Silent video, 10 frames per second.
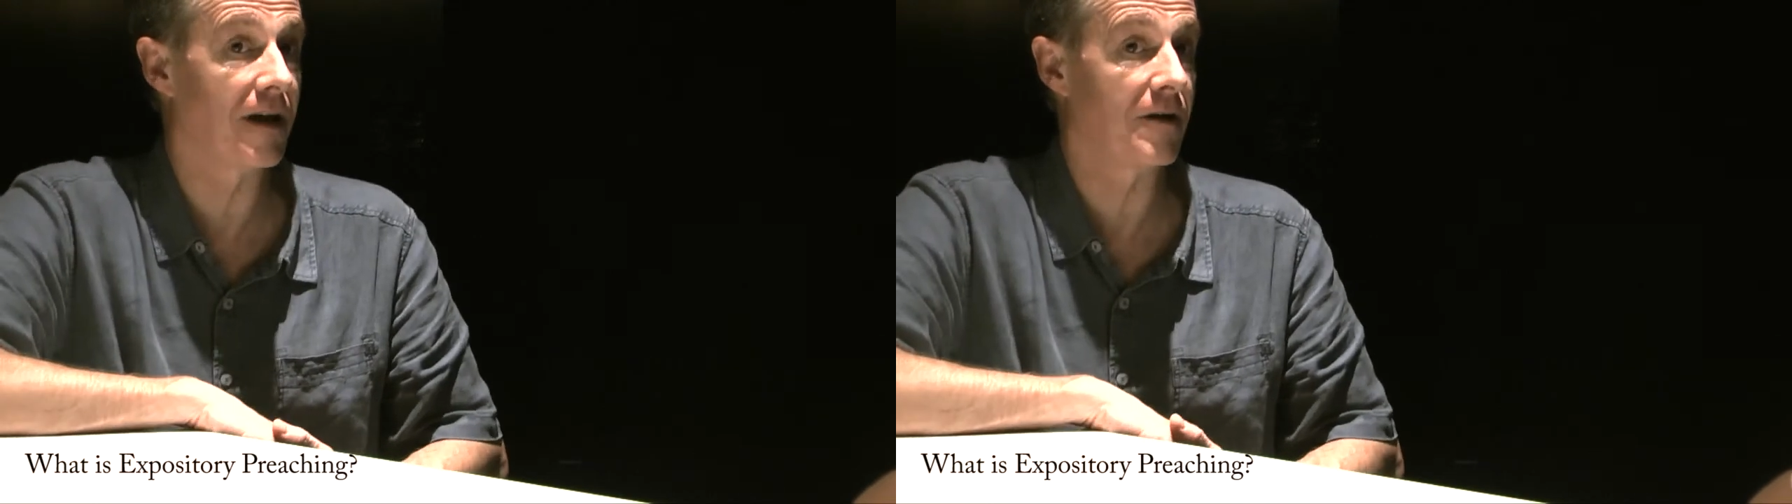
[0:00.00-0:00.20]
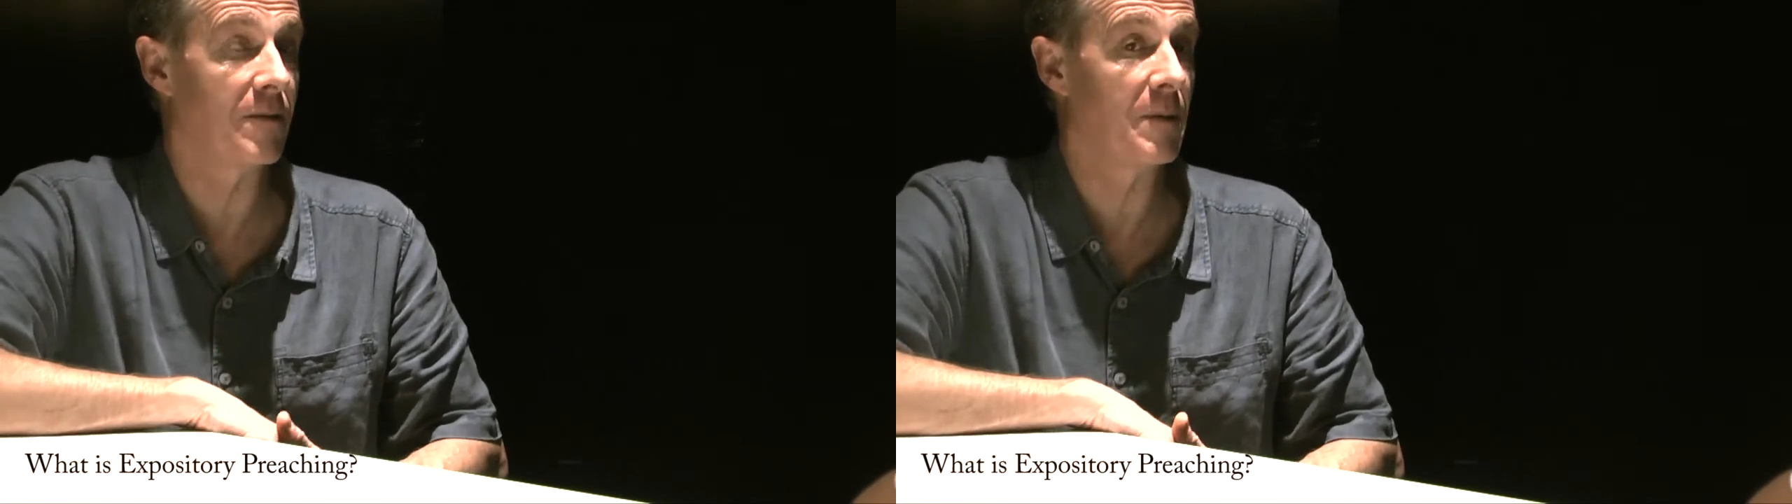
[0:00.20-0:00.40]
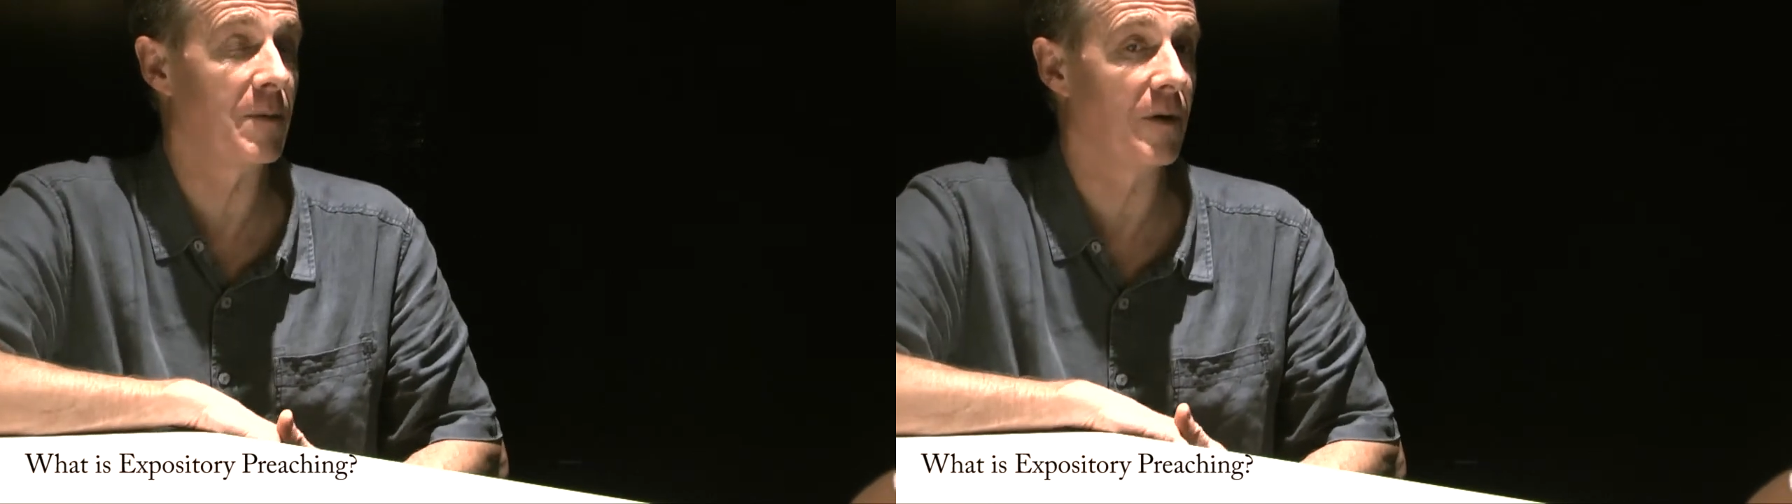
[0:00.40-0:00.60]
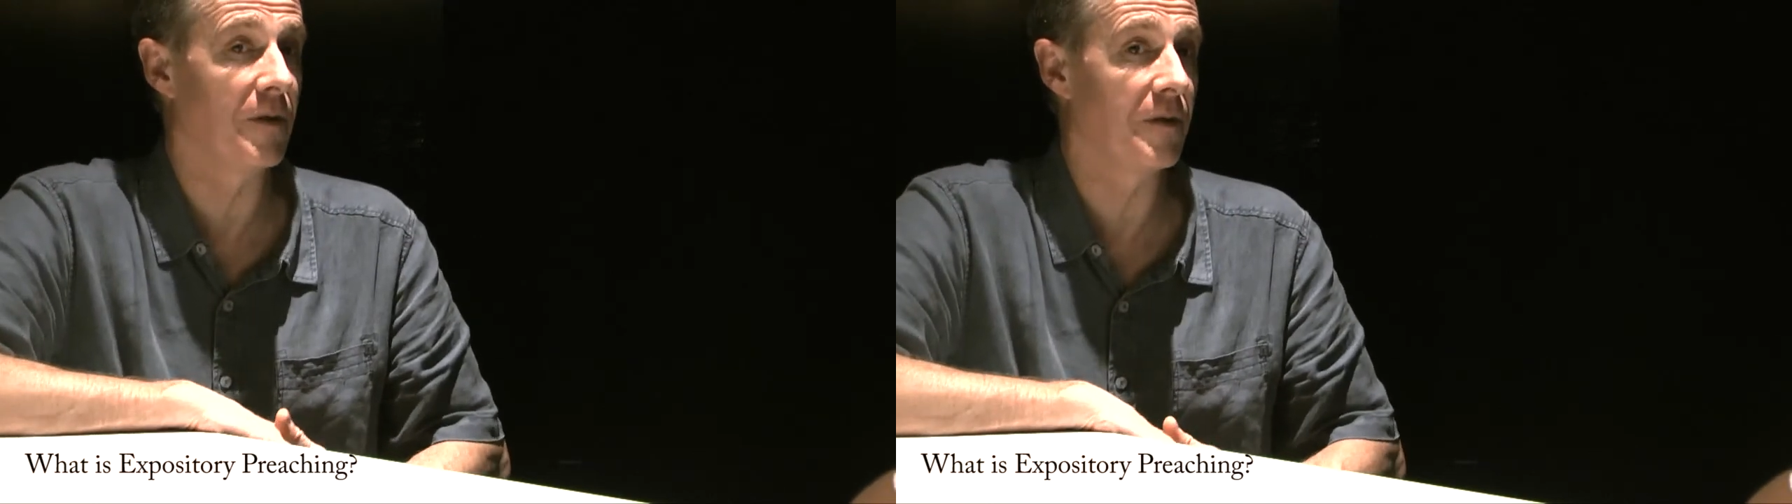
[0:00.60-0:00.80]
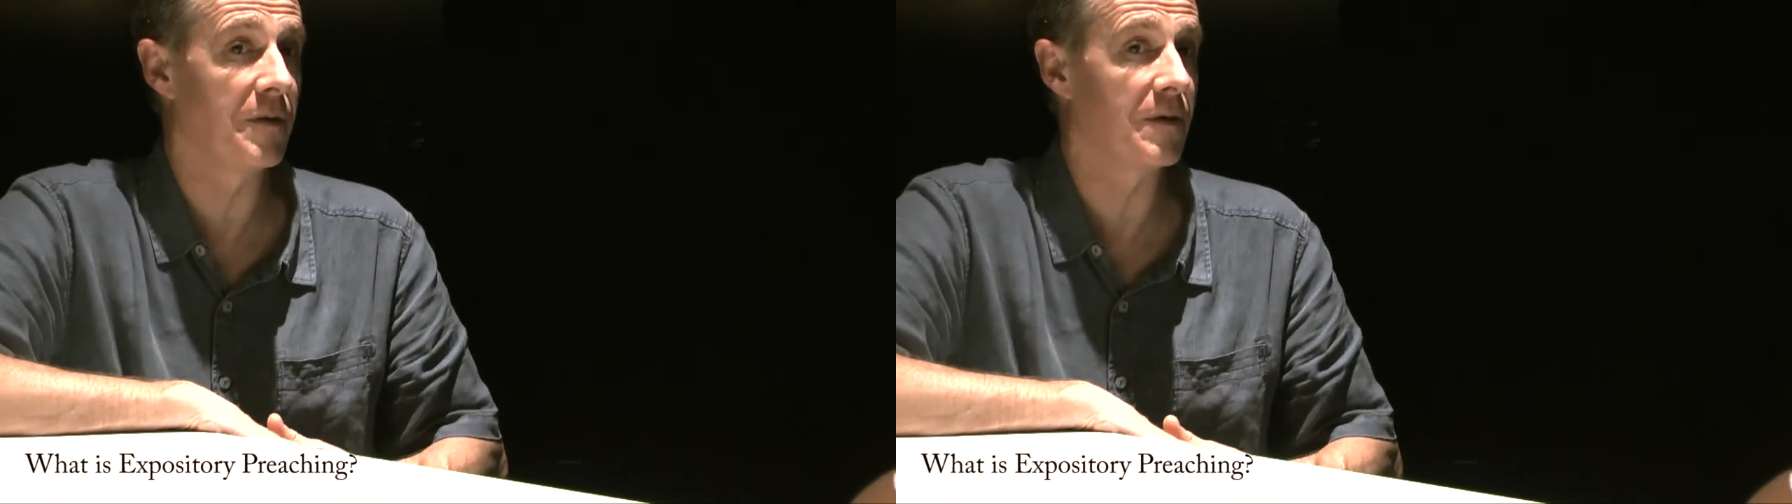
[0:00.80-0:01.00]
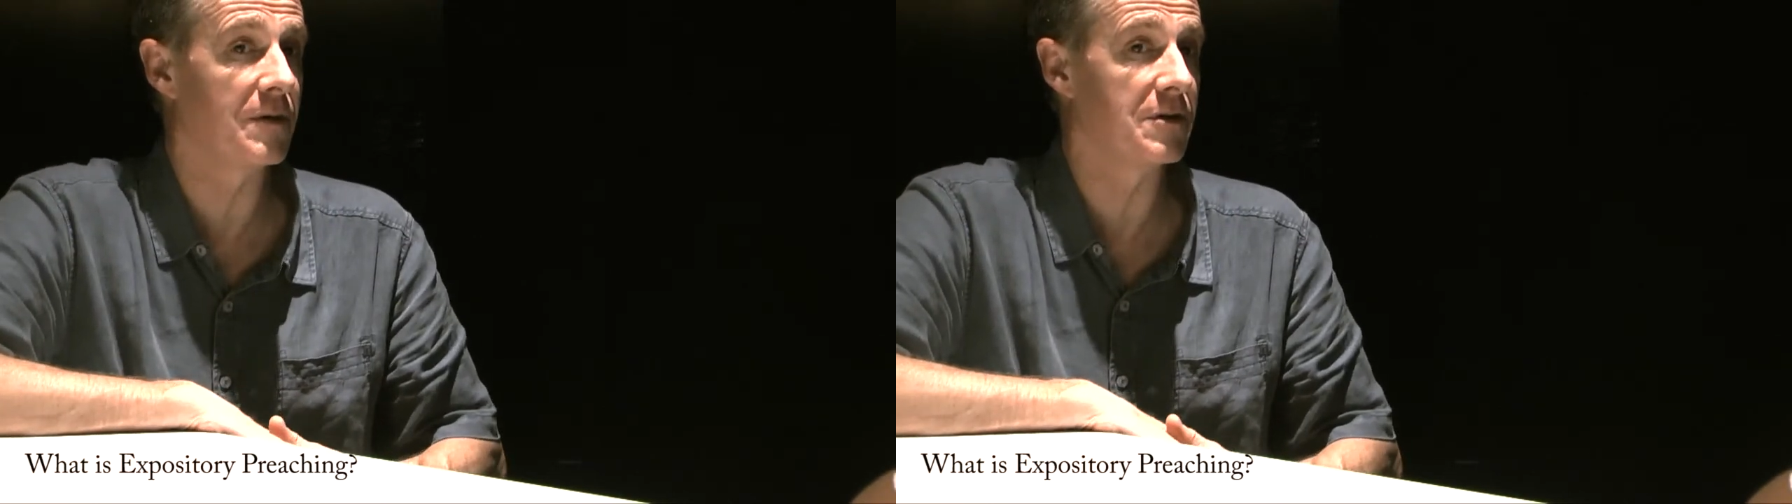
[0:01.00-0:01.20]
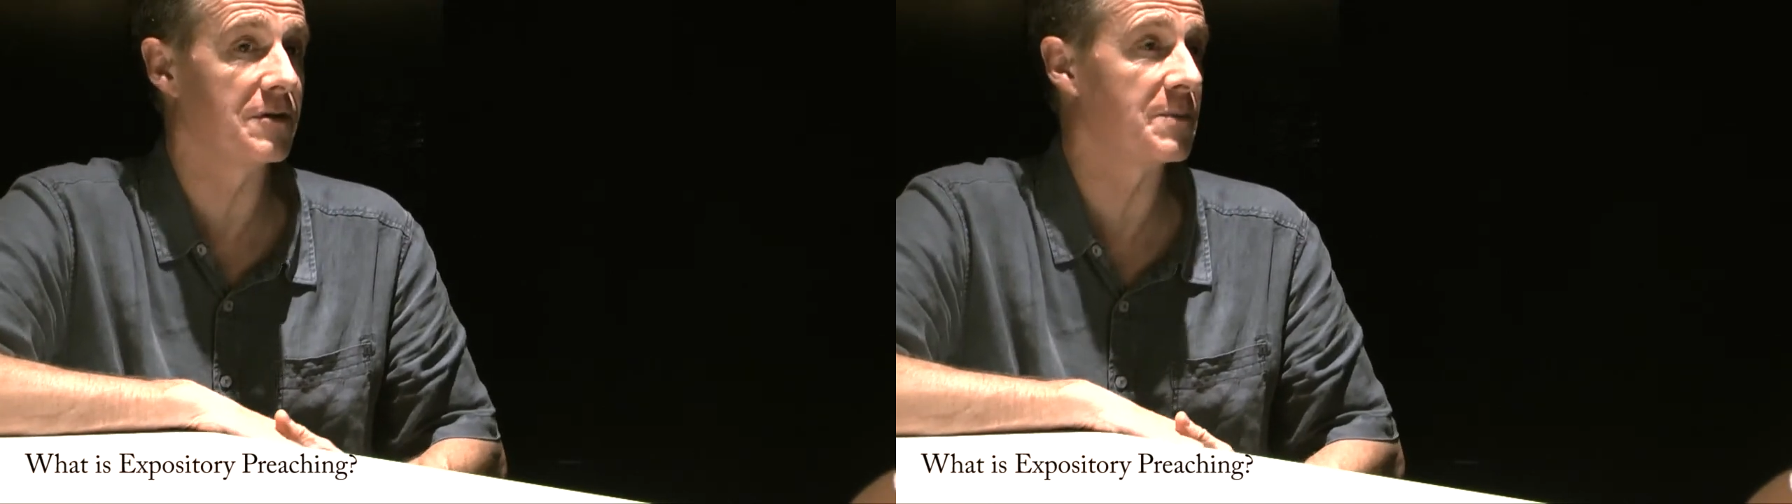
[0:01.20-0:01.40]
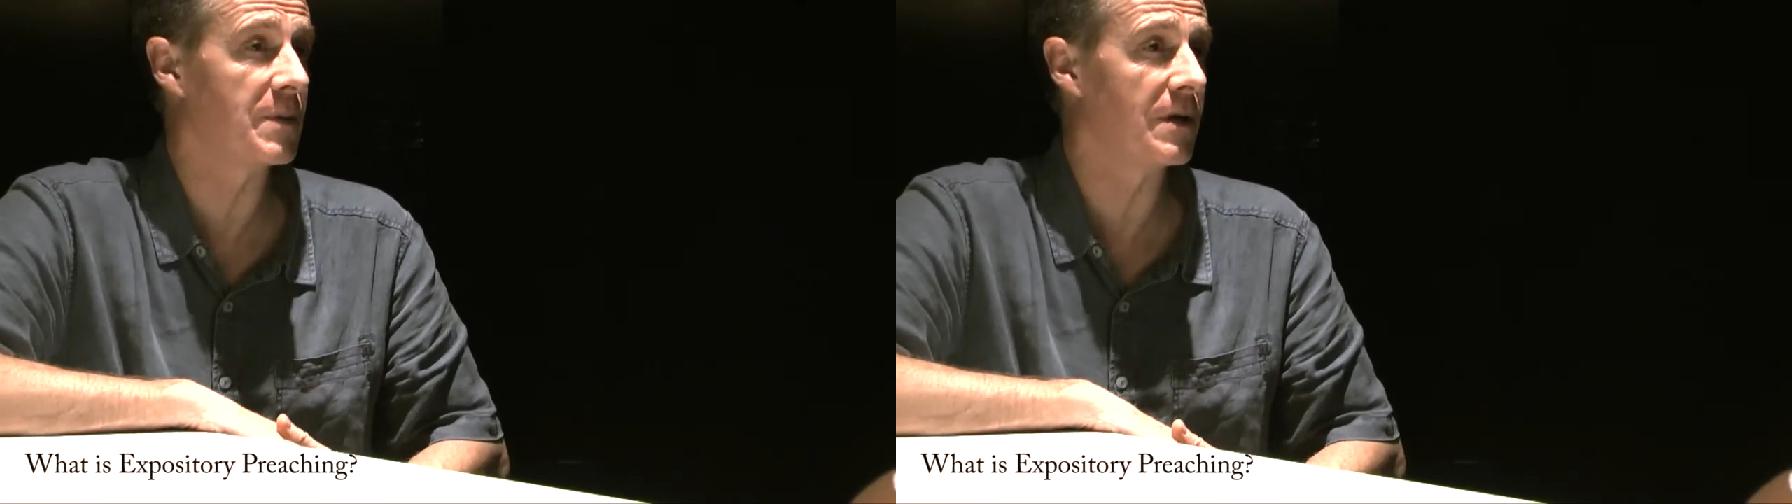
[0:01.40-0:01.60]
I can remember on theology of
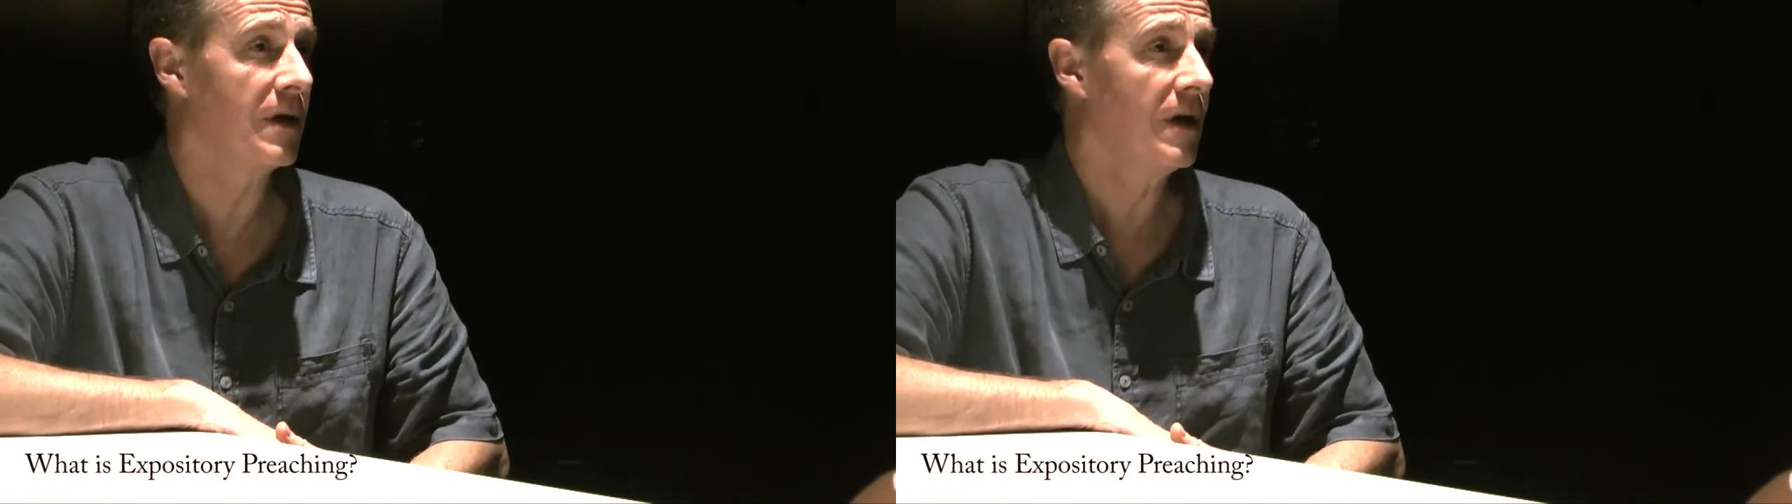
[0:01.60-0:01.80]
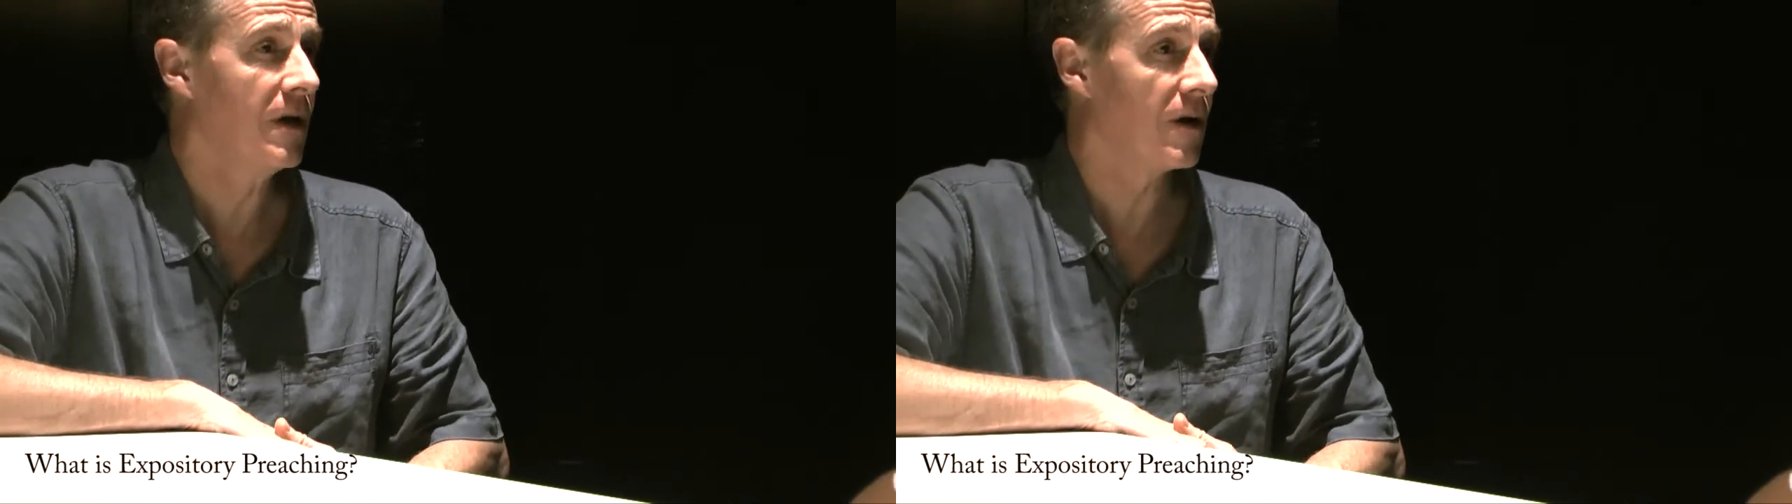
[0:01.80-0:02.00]
the Spirit,